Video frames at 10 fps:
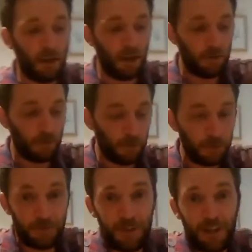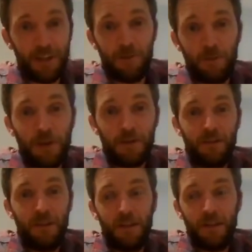Yeah, I suppose it is
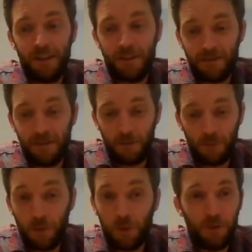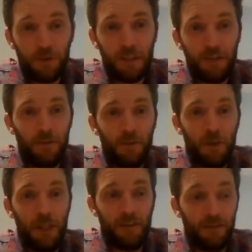amazing, like, to see. We don't use any
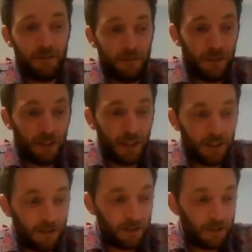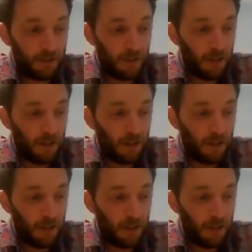slug pellets, and